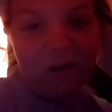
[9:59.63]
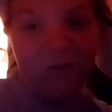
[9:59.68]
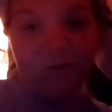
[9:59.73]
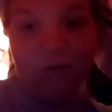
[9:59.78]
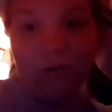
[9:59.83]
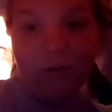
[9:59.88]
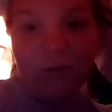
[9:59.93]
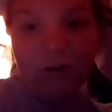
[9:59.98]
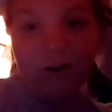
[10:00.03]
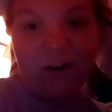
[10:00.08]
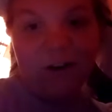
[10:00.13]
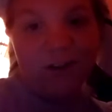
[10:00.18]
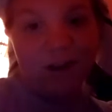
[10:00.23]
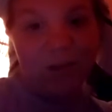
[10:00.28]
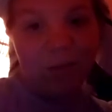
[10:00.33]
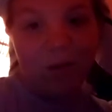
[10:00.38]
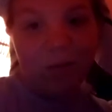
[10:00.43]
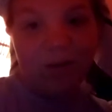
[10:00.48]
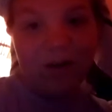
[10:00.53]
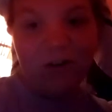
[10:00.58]
feel free to
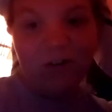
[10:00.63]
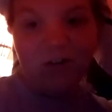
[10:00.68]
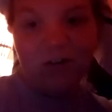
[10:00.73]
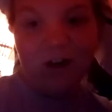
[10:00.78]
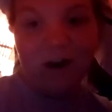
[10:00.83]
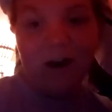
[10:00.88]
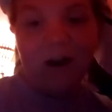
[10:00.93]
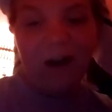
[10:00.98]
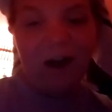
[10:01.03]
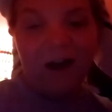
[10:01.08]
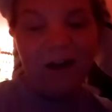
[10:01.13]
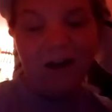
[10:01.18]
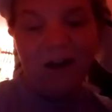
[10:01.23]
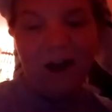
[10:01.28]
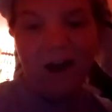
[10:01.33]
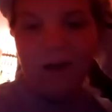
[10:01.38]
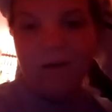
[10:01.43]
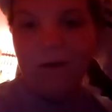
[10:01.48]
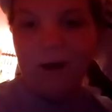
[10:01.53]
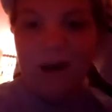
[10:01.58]
take my picture.
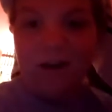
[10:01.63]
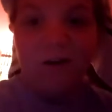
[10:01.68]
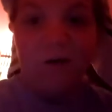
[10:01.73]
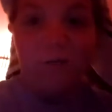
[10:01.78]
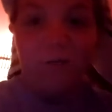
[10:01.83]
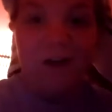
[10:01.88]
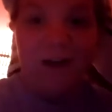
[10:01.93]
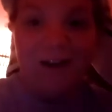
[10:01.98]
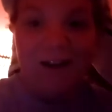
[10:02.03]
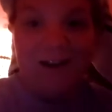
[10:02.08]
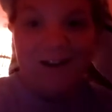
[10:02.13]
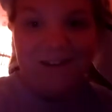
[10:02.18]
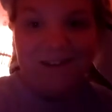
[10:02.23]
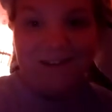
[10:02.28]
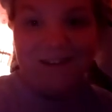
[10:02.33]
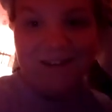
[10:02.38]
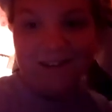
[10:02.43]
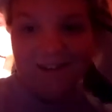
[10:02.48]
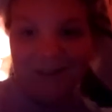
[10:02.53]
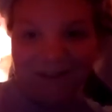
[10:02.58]
I don't mind.